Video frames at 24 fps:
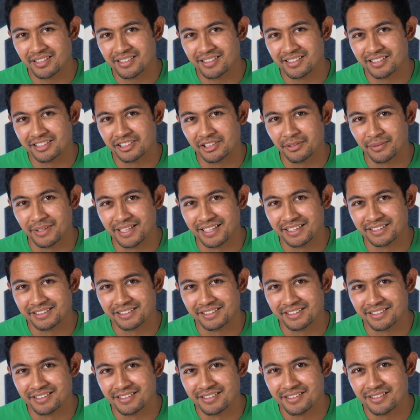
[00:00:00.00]

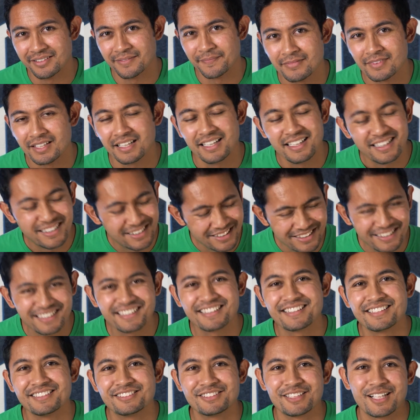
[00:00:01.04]
situations. It can
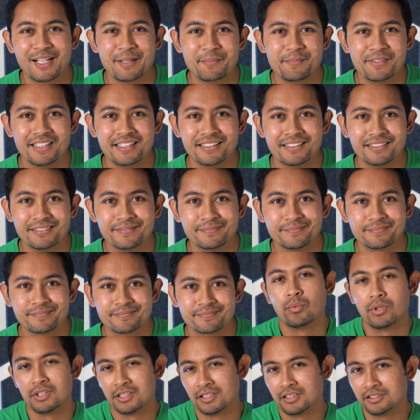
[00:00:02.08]
get the job done.
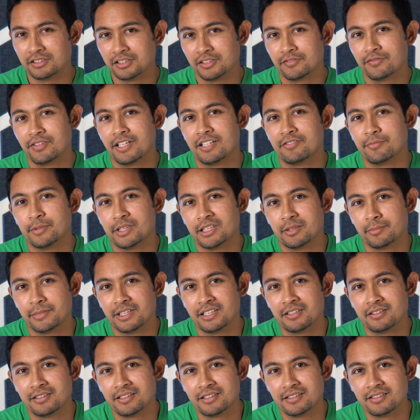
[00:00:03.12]

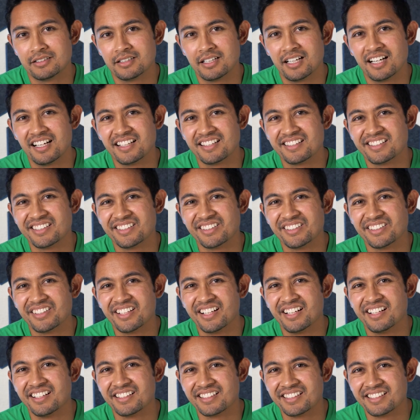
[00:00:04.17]
105mm is not the
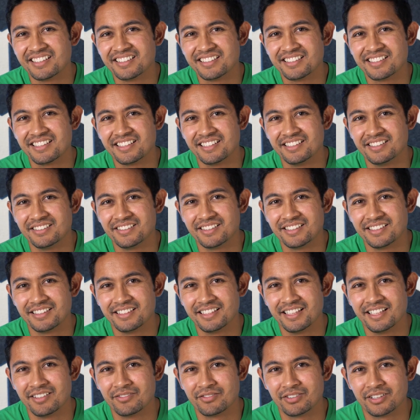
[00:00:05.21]
longest that you can
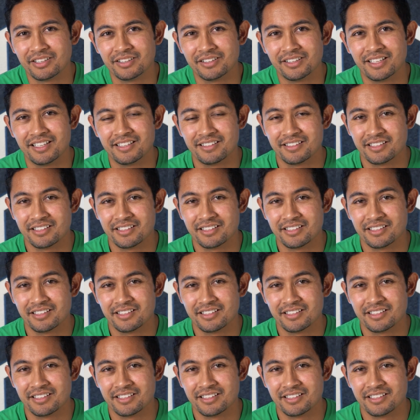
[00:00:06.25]
get for a lens,